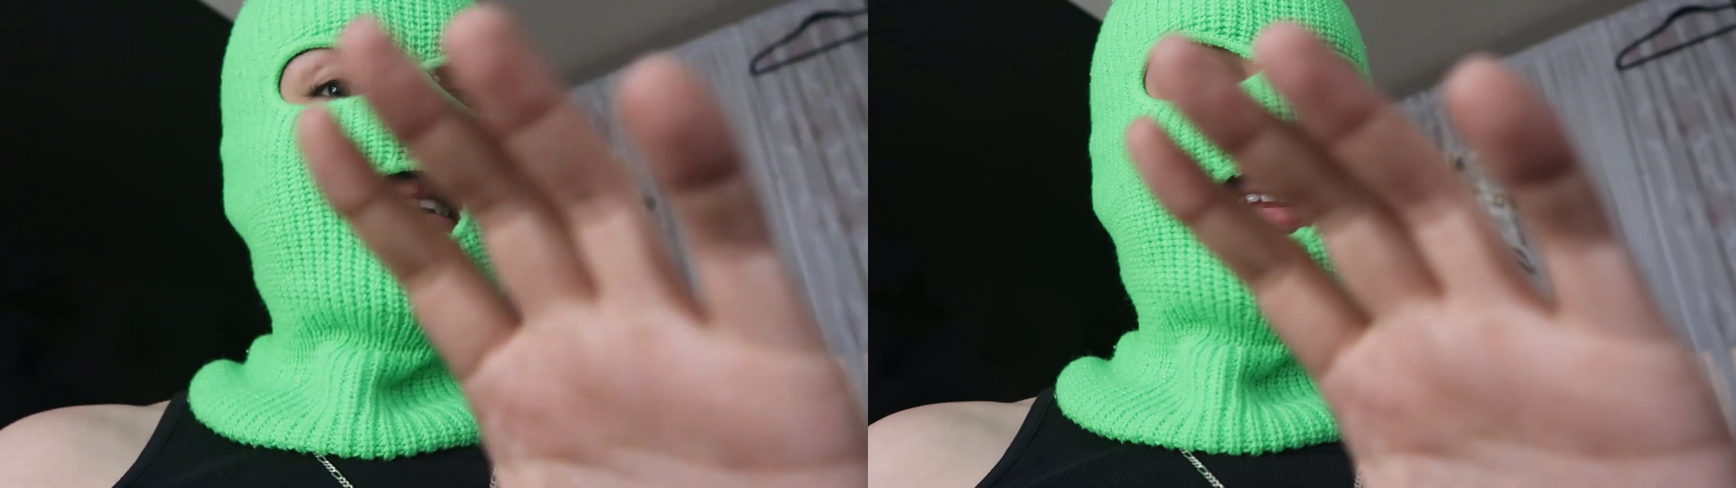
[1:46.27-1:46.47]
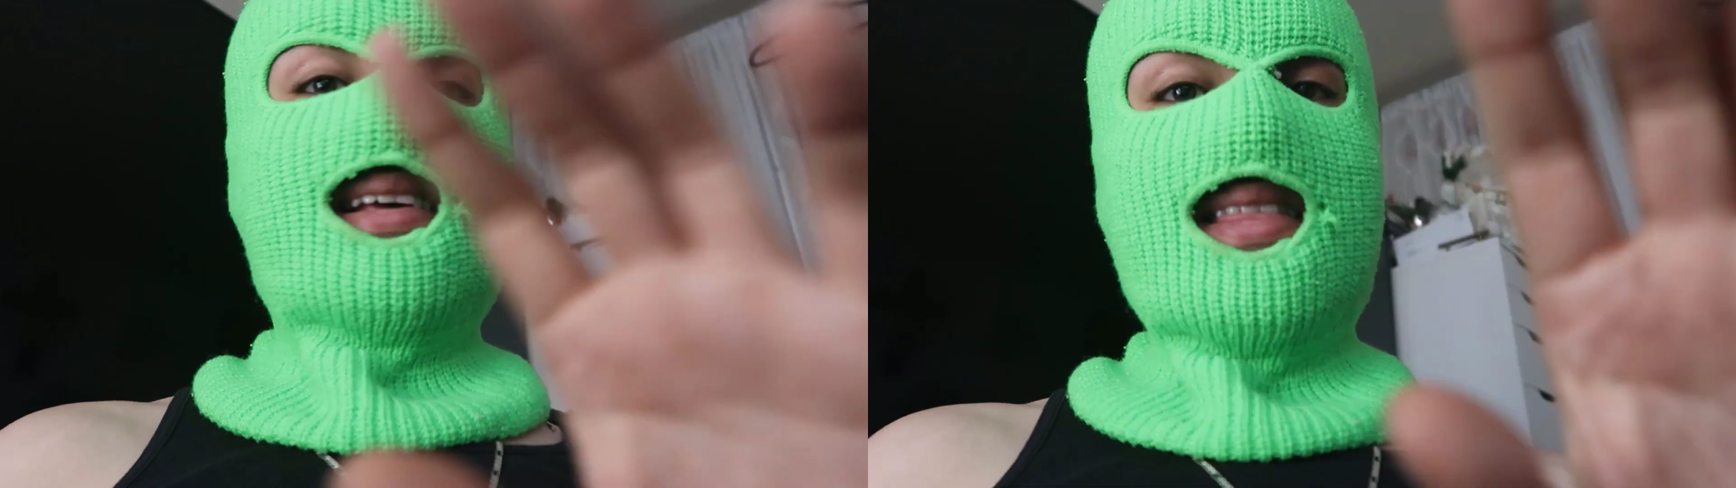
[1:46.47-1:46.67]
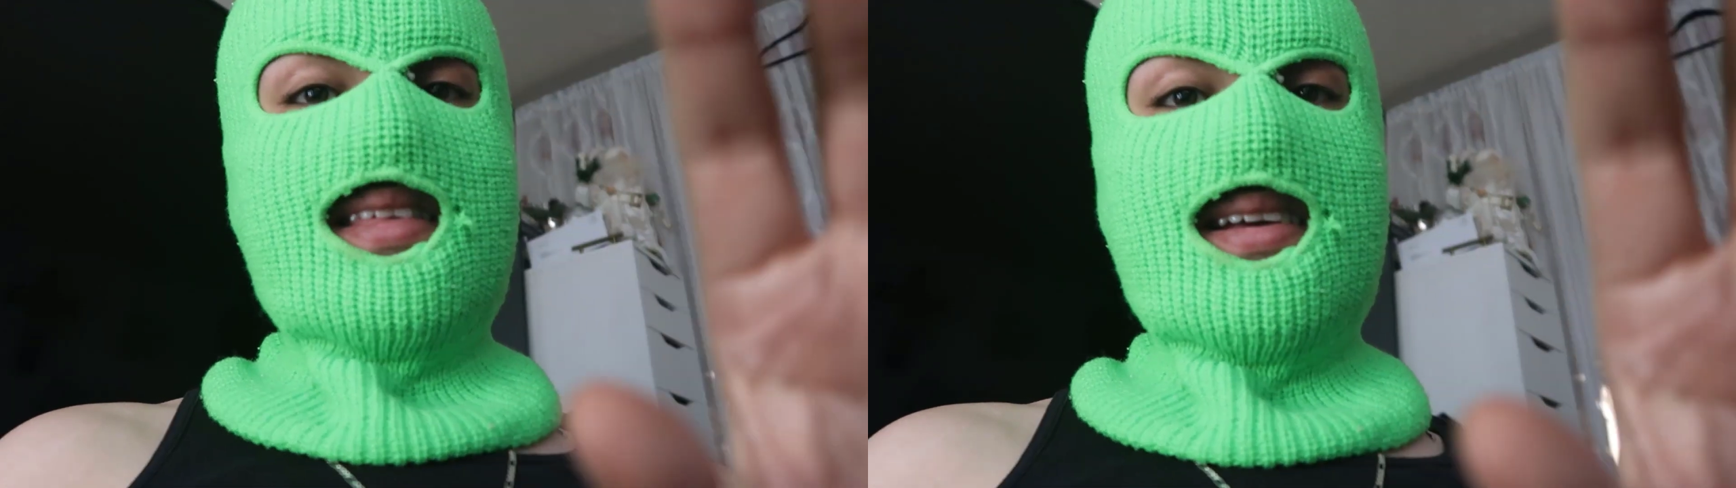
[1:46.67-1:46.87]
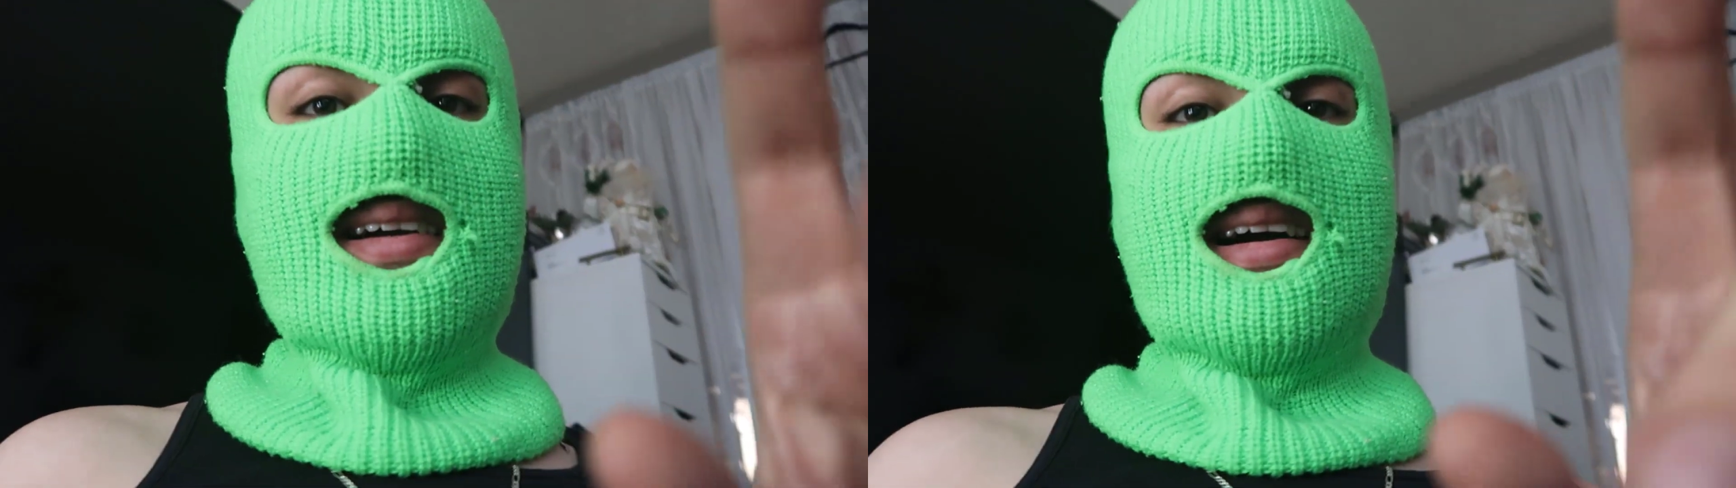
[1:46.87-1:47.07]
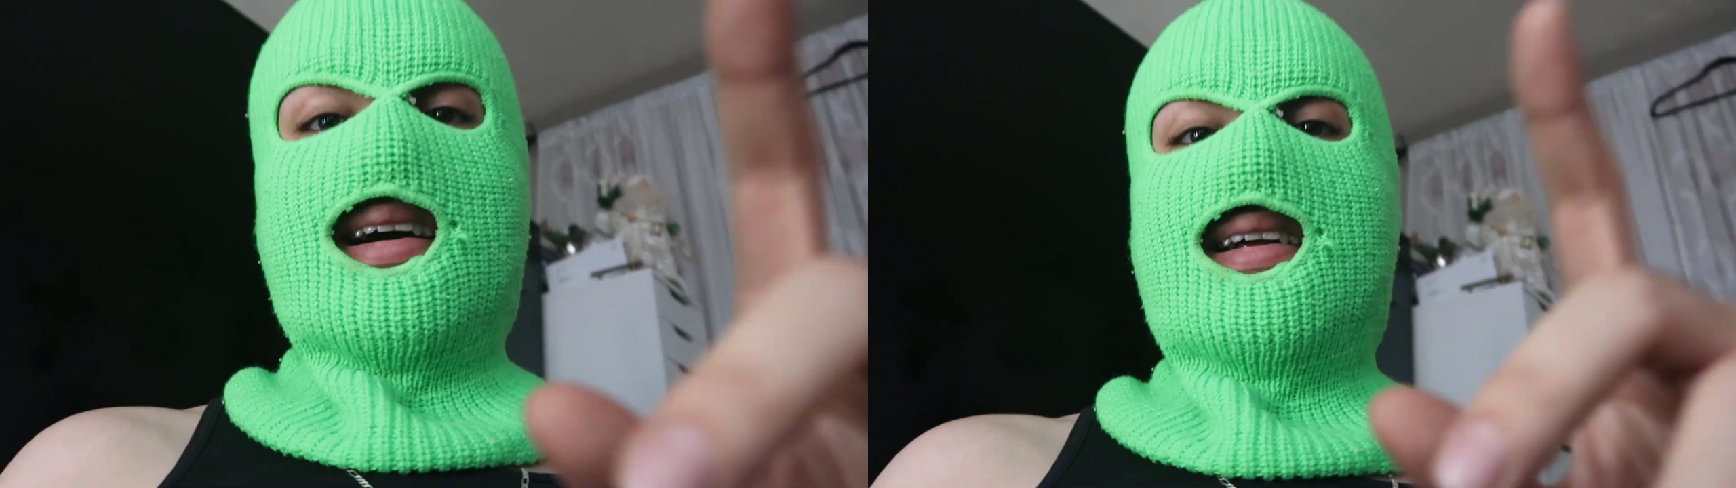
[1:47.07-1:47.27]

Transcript: nothing.